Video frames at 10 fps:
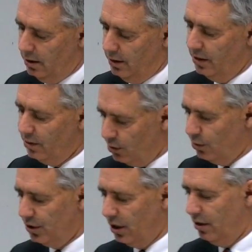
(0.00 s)
There is
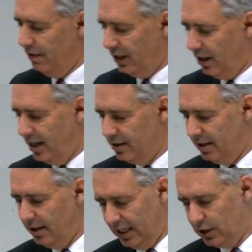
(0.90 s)
also, if I go down to
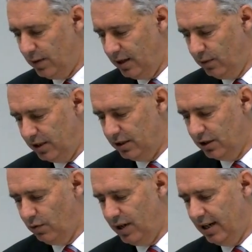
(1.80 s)
the next one, which
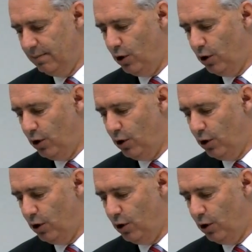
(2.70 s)
is around